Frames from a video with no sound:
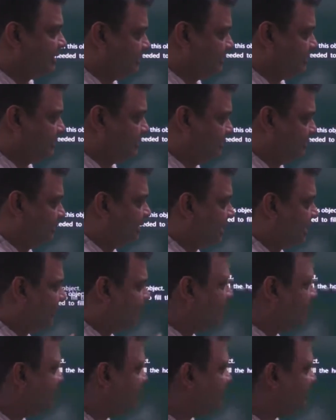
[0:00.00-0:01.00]
Had
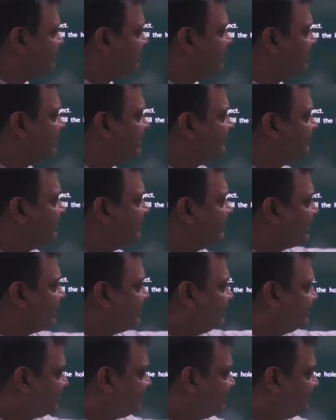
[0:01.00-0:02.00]
something been given like
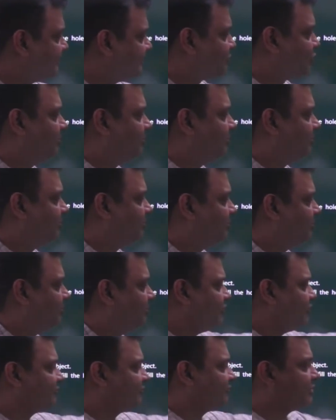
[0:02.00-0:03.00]
this in the problem, then you
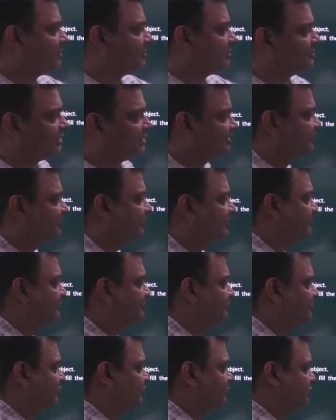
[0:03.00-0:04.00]
have to apply this
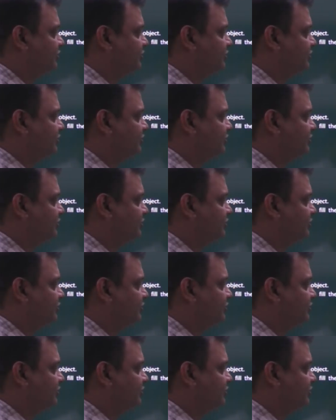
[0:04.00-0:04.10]
approach.